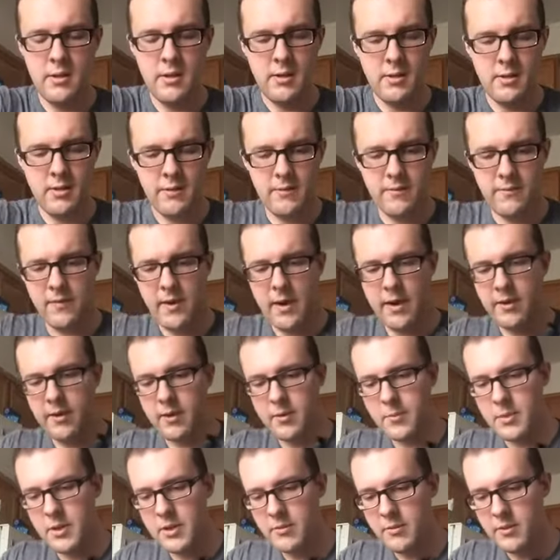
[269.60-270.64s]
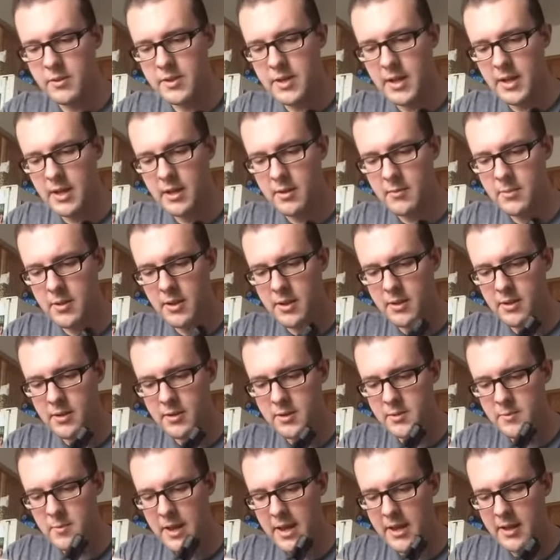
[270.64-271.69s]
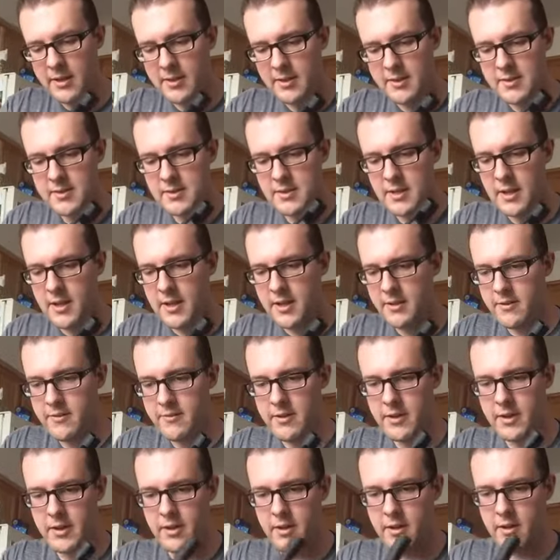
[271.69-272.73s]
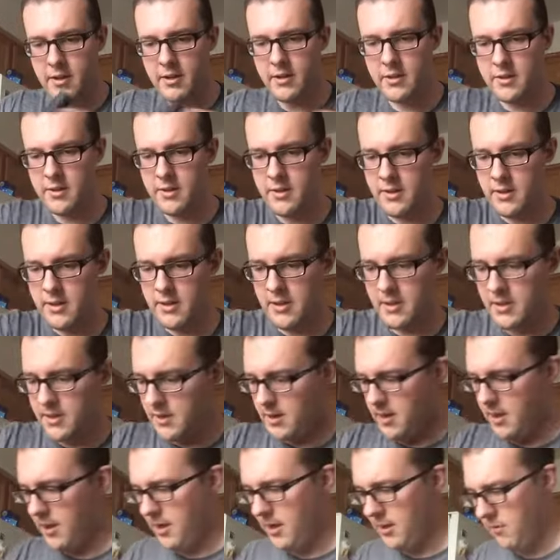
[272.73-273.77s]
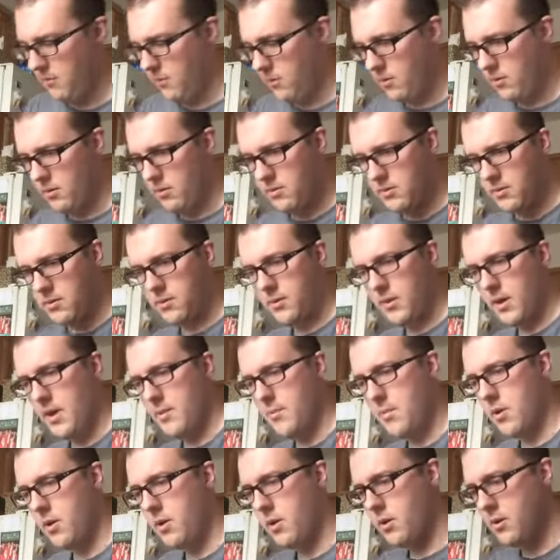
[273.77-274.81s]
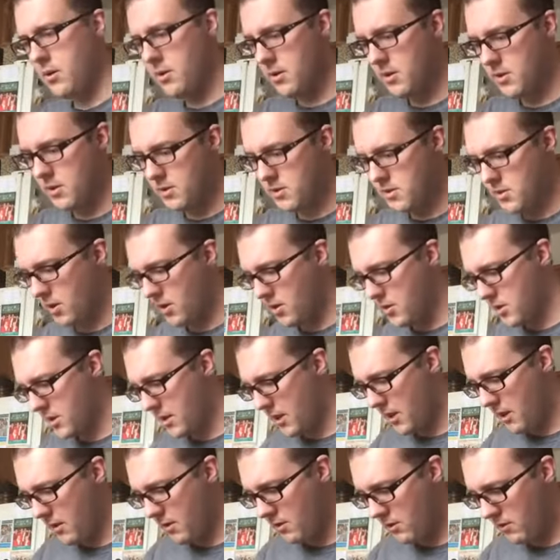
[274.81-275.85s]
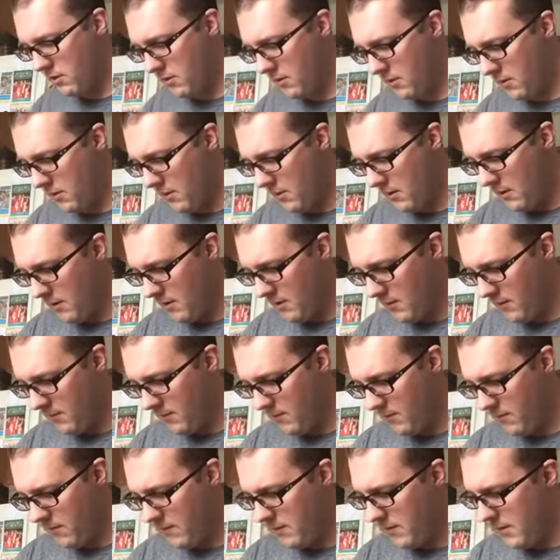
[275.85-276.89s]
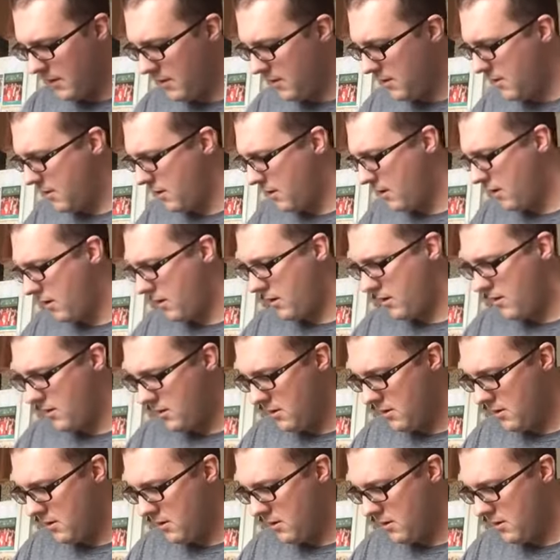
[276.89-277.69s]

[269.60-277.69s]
The firing pin retaining pin goes back in the side over here, and we'll grab our charging handle, feed that in there,